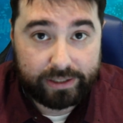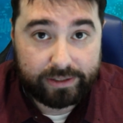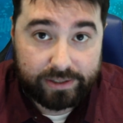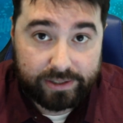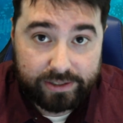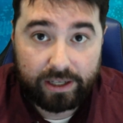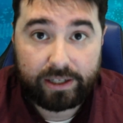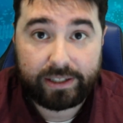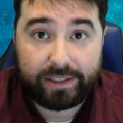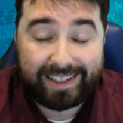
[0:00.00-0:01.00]
to
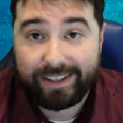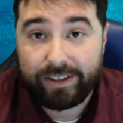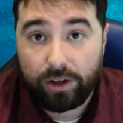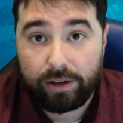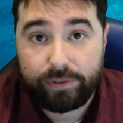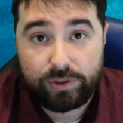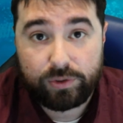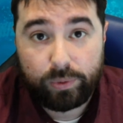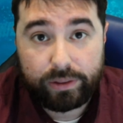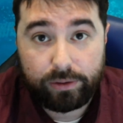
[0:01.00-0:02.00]
sign in Office
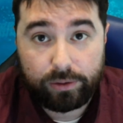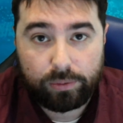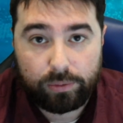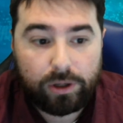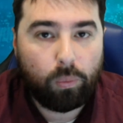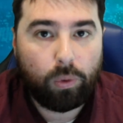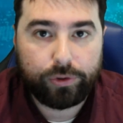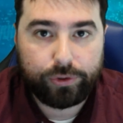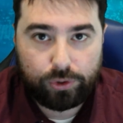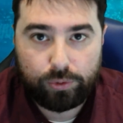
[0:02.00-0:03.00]
with you while
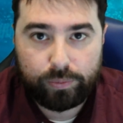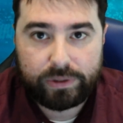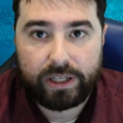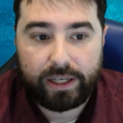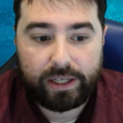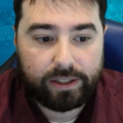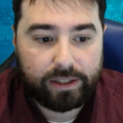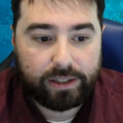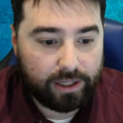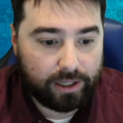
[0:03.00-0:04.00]
you retain
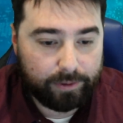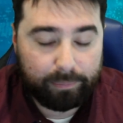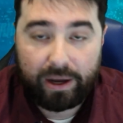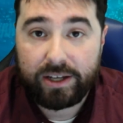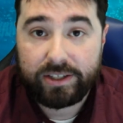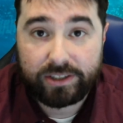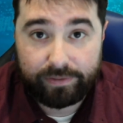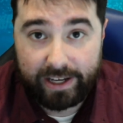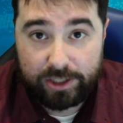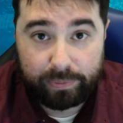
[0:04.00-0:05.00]
uh, the positive
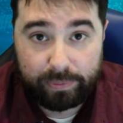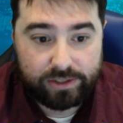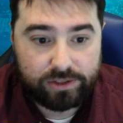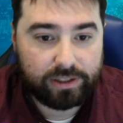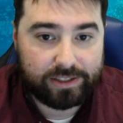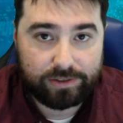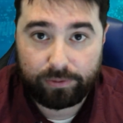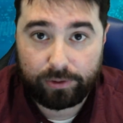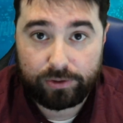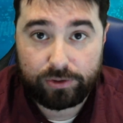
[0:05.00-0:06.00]
aspects as
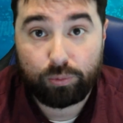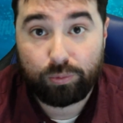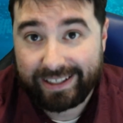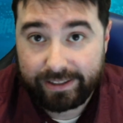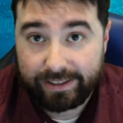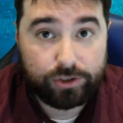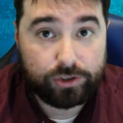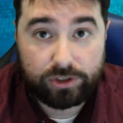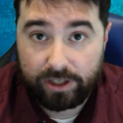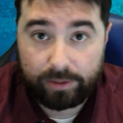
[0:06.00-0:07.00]
far as the recognition
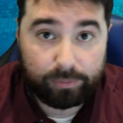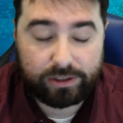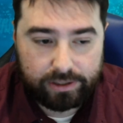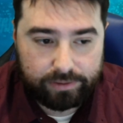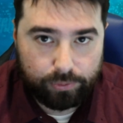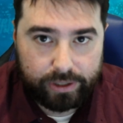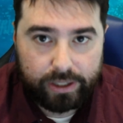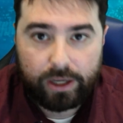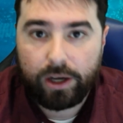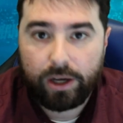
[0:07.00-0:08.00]
assembly delivery
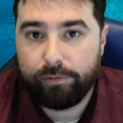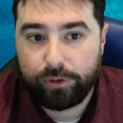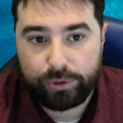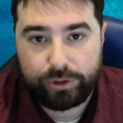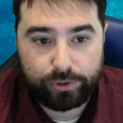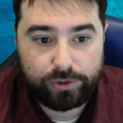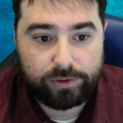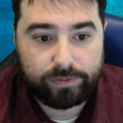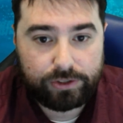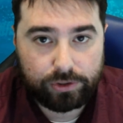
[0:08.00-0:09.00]
of the returns
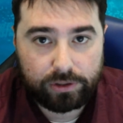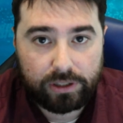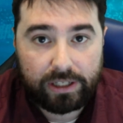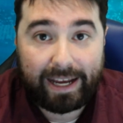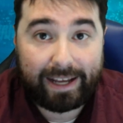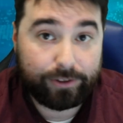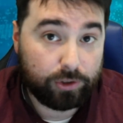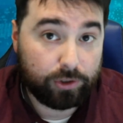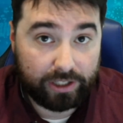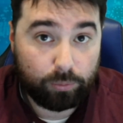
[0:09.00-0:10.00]
feature, and your
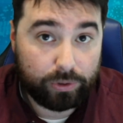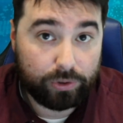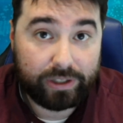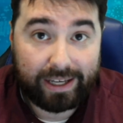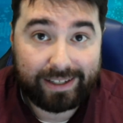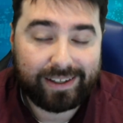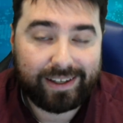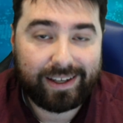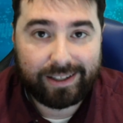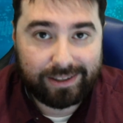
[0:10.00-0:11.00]
client will get
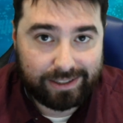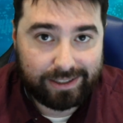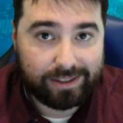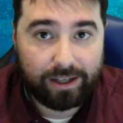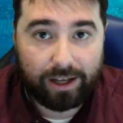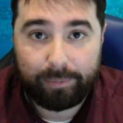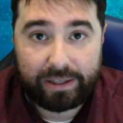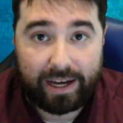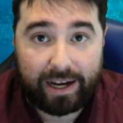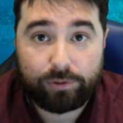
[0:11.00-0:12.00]
a clean
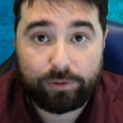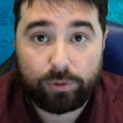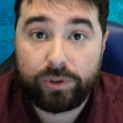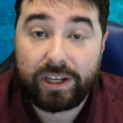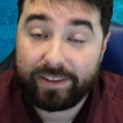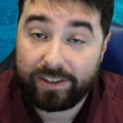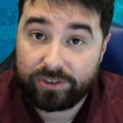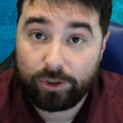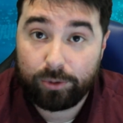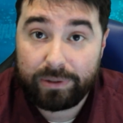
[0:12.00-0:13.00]
copy afterwards, and they'll
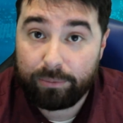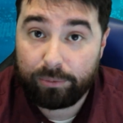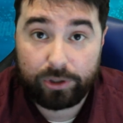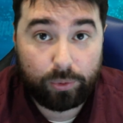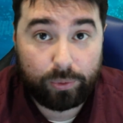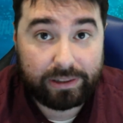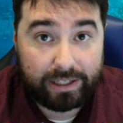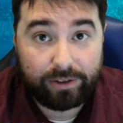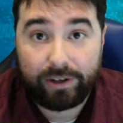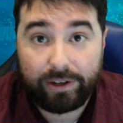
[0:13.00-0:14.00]
still be able to go in
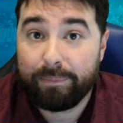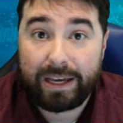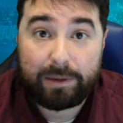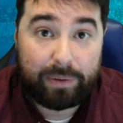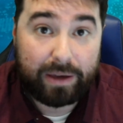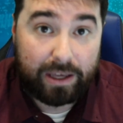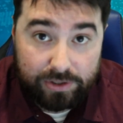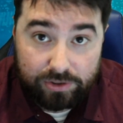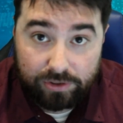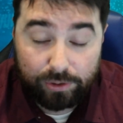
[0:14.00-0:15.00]
later and make payments
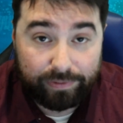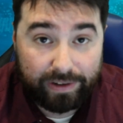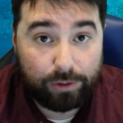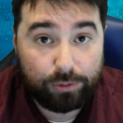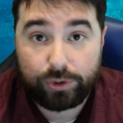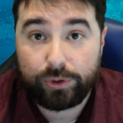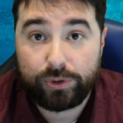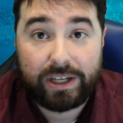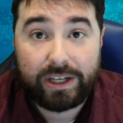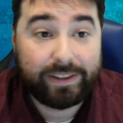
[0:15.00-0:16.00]
to their vouchers.
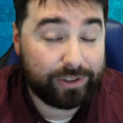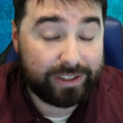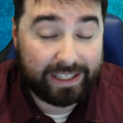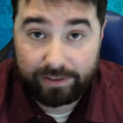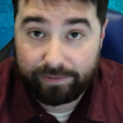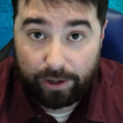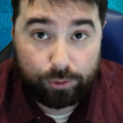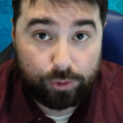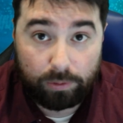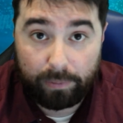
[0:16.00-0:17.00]
They'll get the
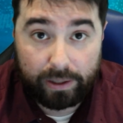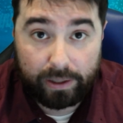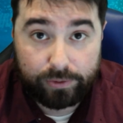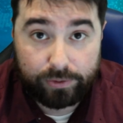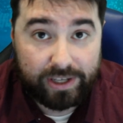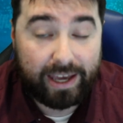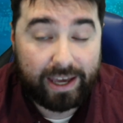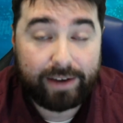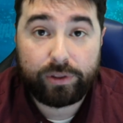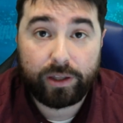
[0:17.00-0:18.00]
voucher reminders.
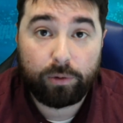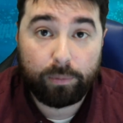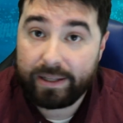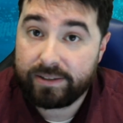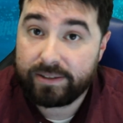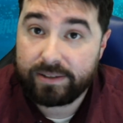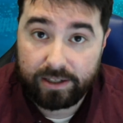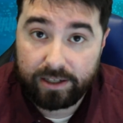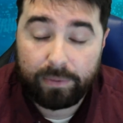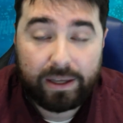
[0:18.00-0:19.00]
Everything remains the
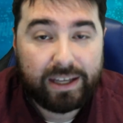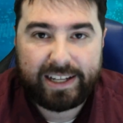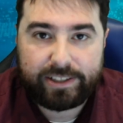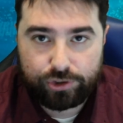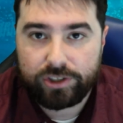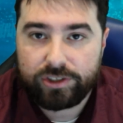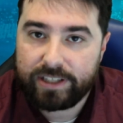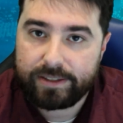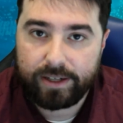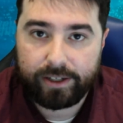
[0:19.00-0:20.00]
same. It's just
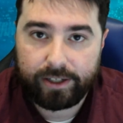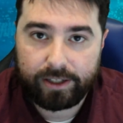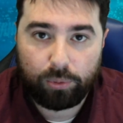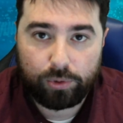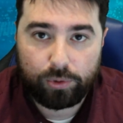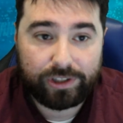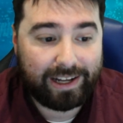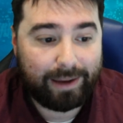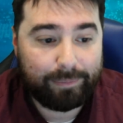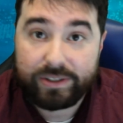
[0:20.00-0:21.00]
that signing portion that
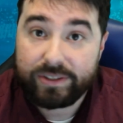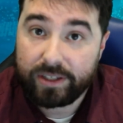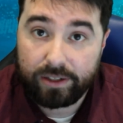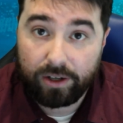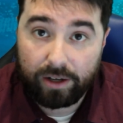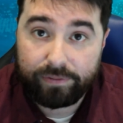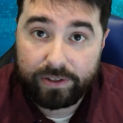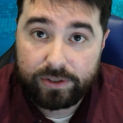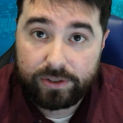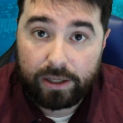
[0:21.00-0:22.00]
happens in
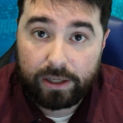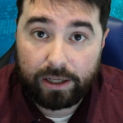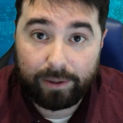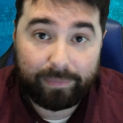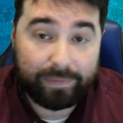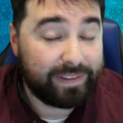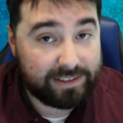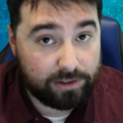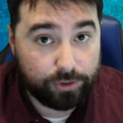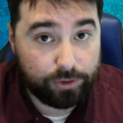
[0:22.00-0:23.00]
Office um, that's
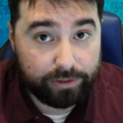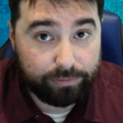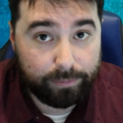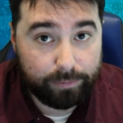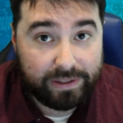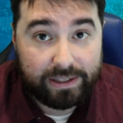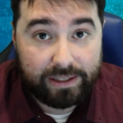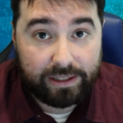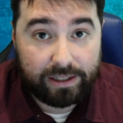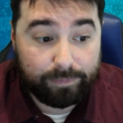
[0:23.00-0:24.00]
a little different.
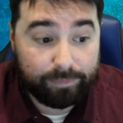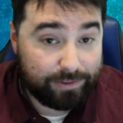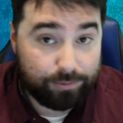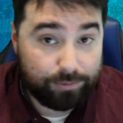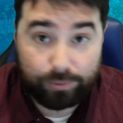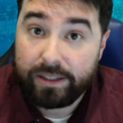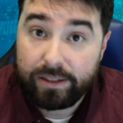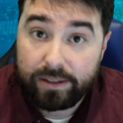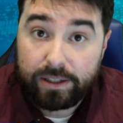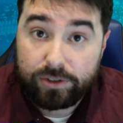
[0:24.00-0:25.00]
Uh, that's really
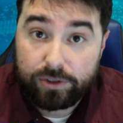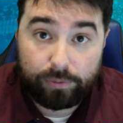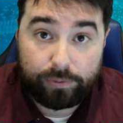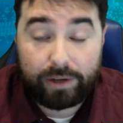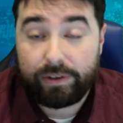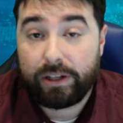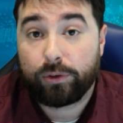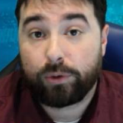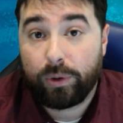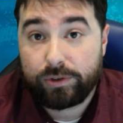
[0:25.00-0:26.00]
it. So if you have any other
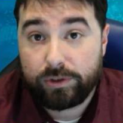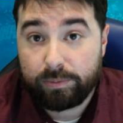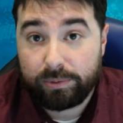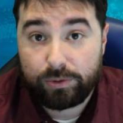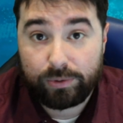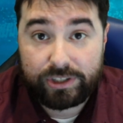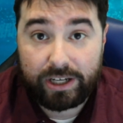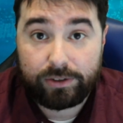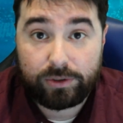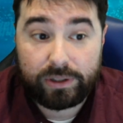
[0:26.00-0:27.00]
questions, please reach
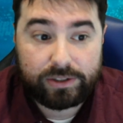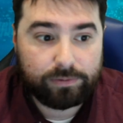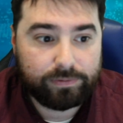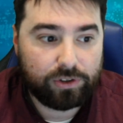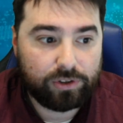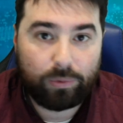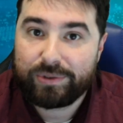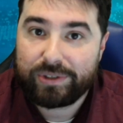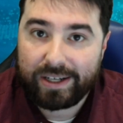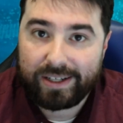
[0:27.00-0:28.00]
out to us. Visit our
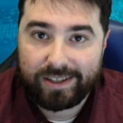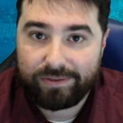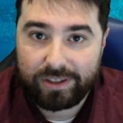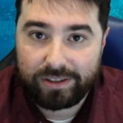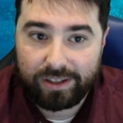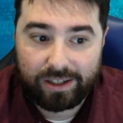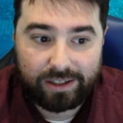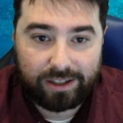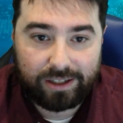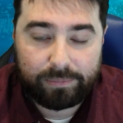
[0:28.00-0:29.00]
website,
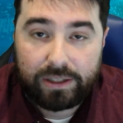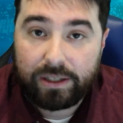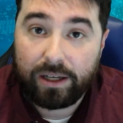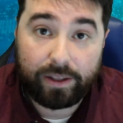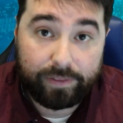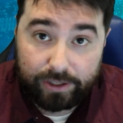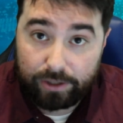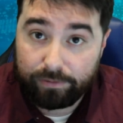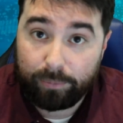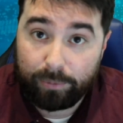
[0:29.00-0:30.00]
safesend.com. Uh, thank you
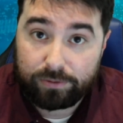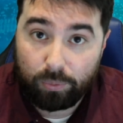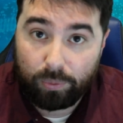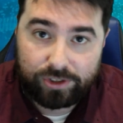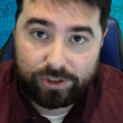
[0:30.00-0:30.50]
very much for watching.